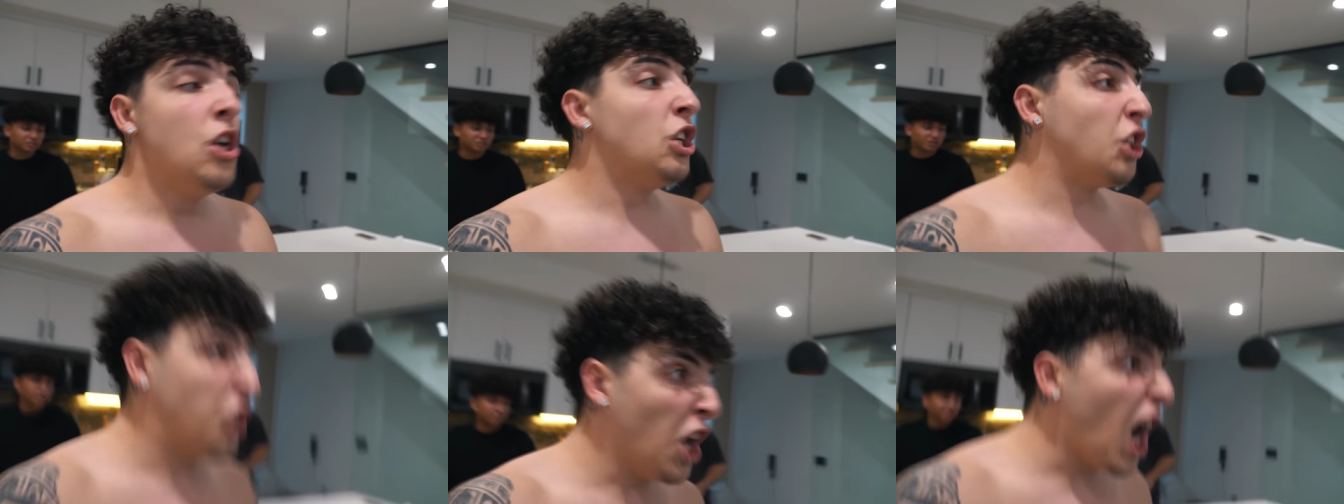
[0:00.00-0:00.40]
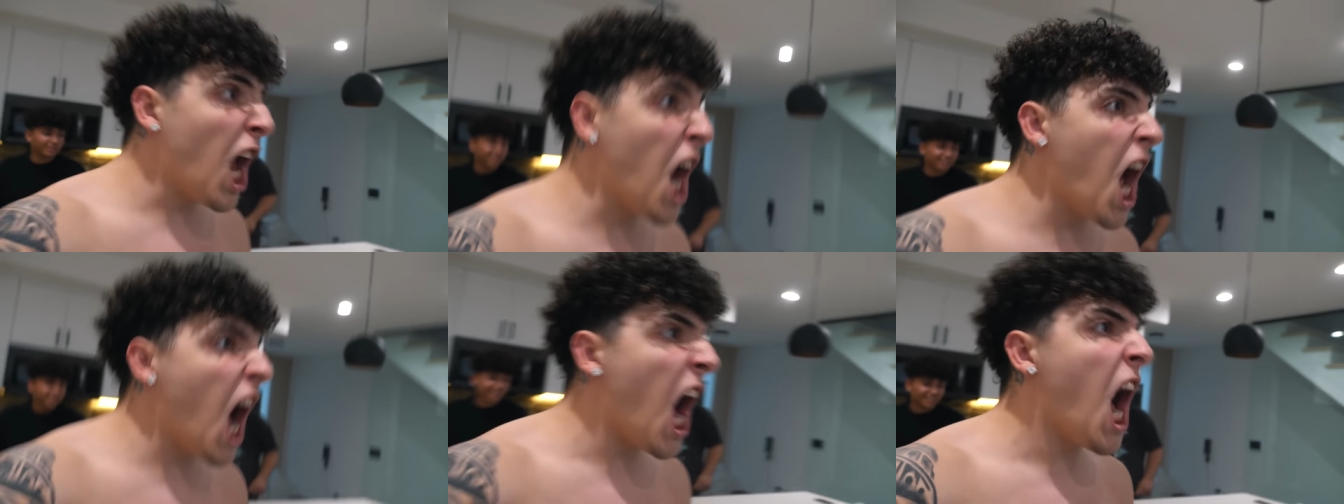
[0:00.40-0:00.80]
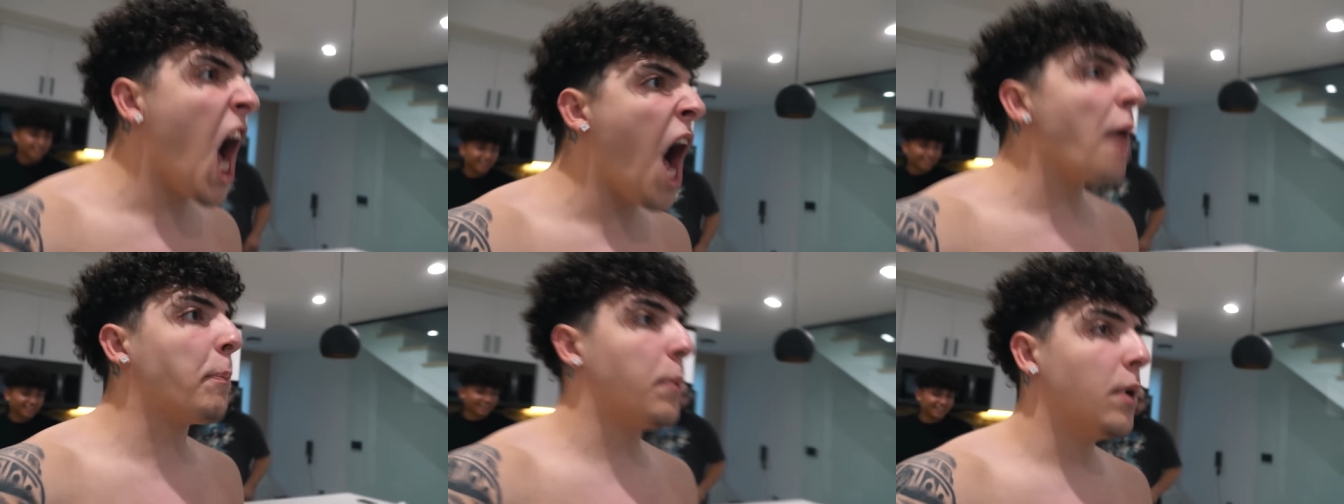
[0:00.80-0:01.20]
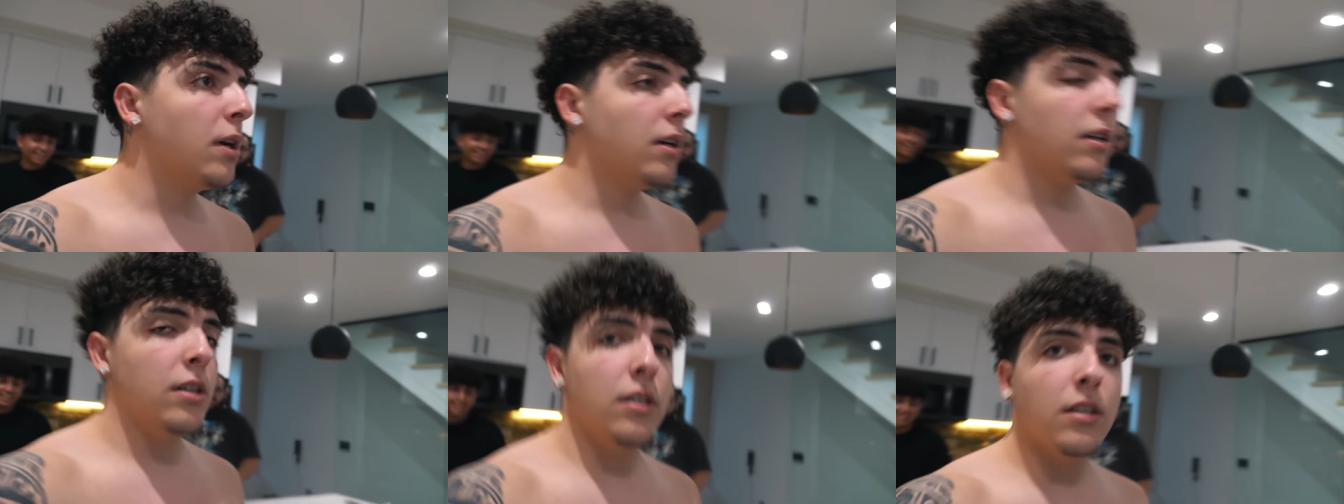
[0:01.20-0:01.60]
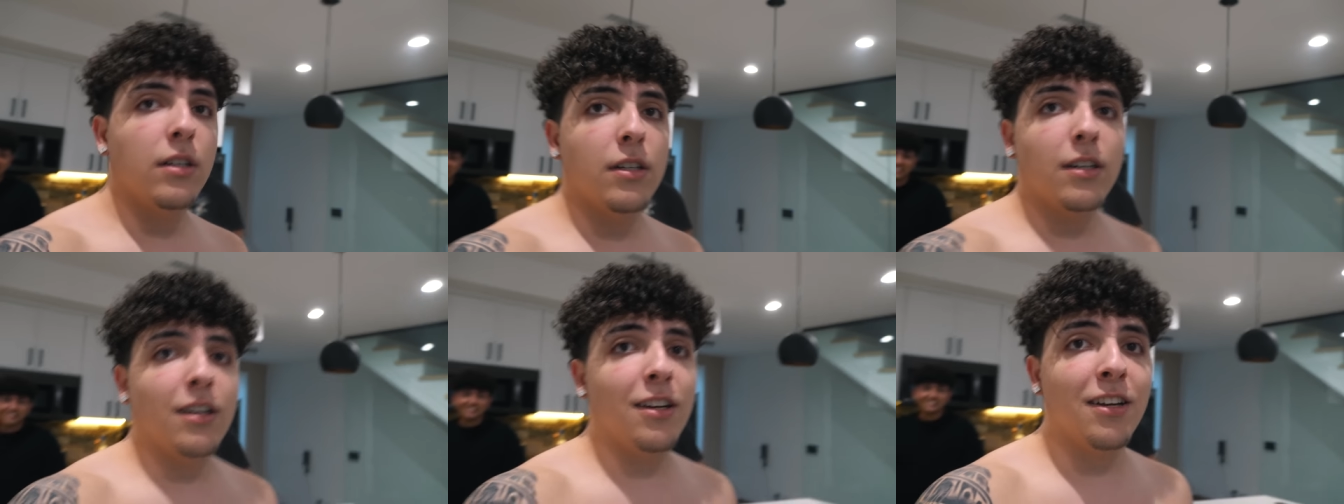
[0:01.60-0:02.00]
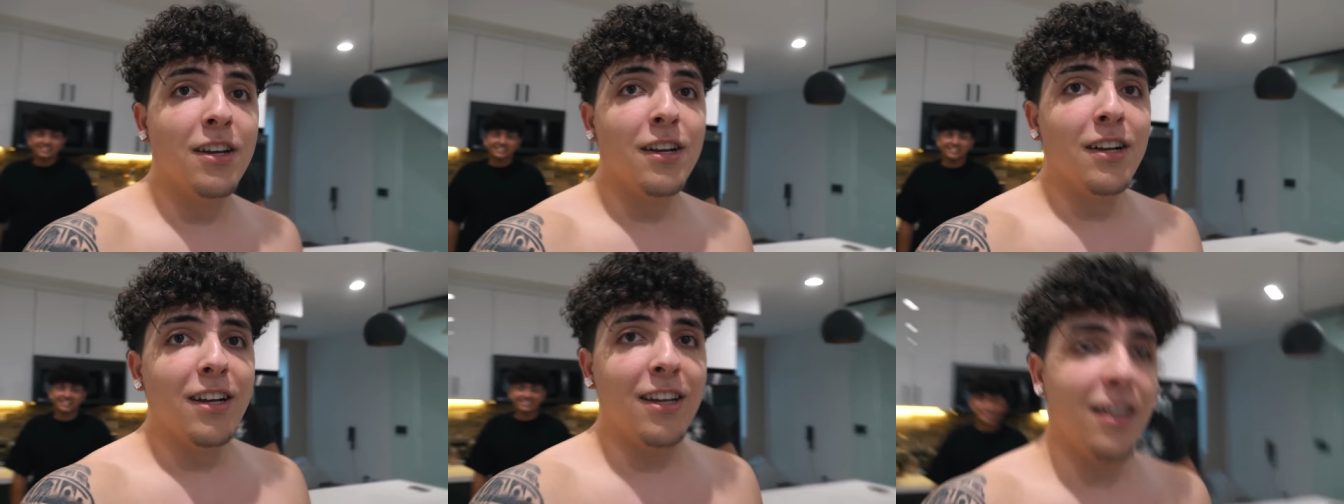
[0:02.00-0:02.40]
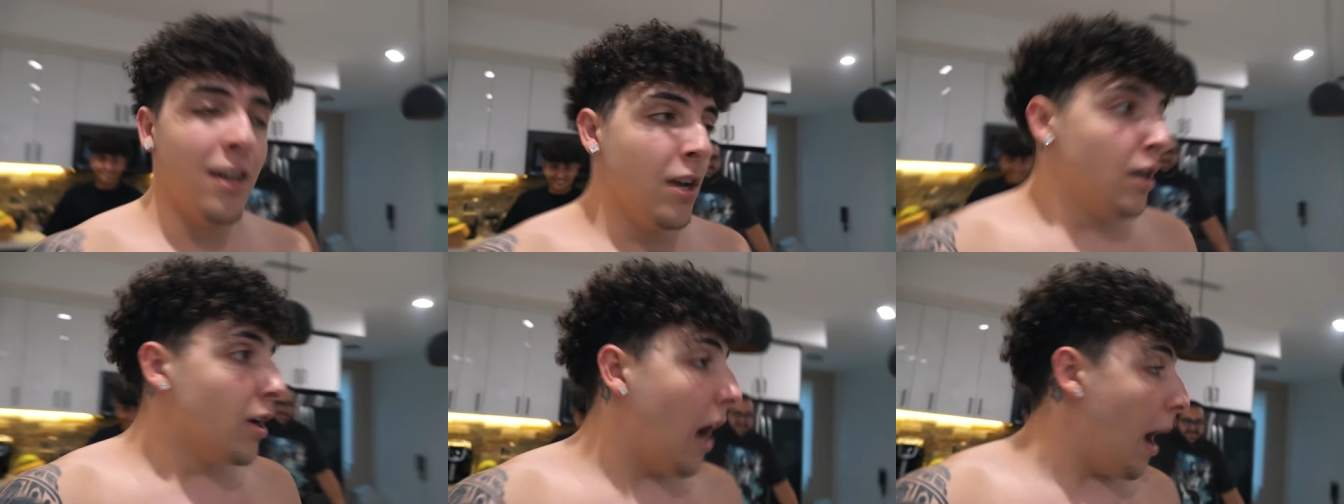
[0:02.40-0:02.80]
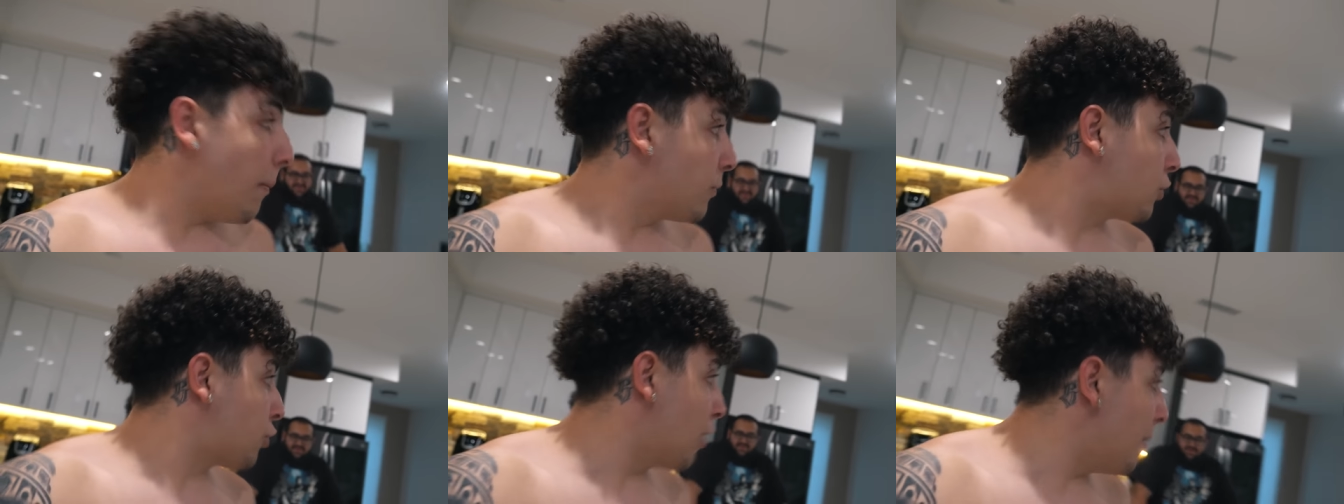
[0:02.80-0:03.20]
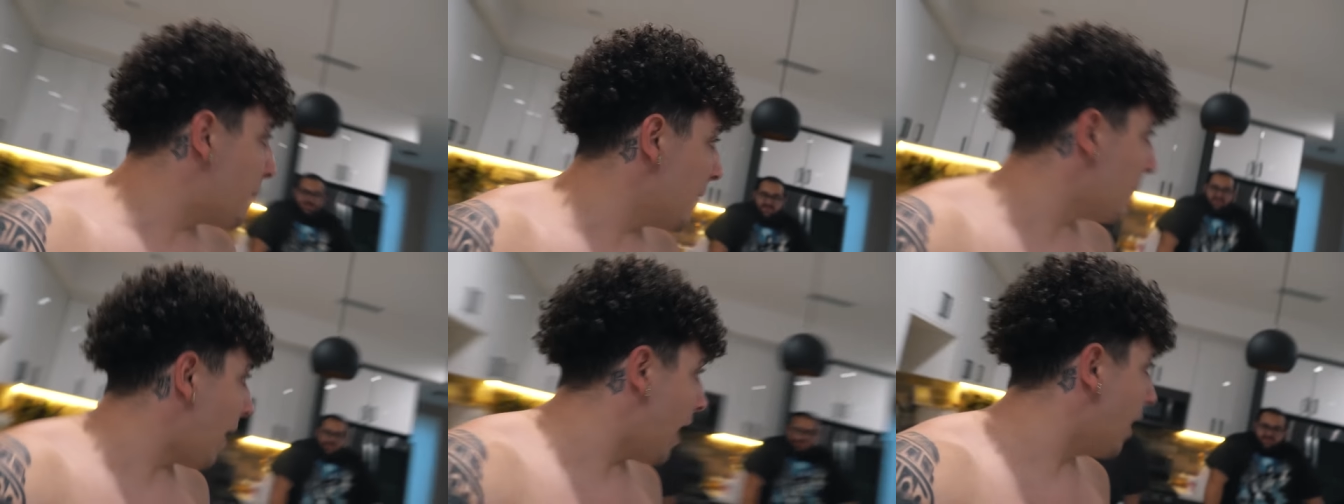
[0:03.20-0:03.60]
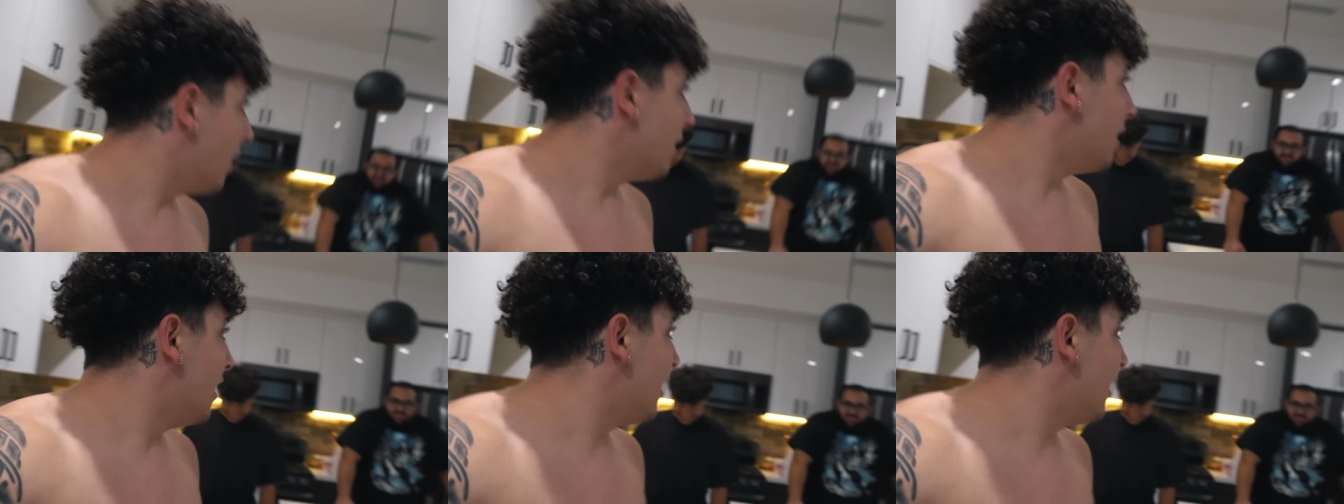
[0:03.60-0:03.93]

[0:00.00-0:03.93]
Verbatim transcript: Shut up! I'm tripping my...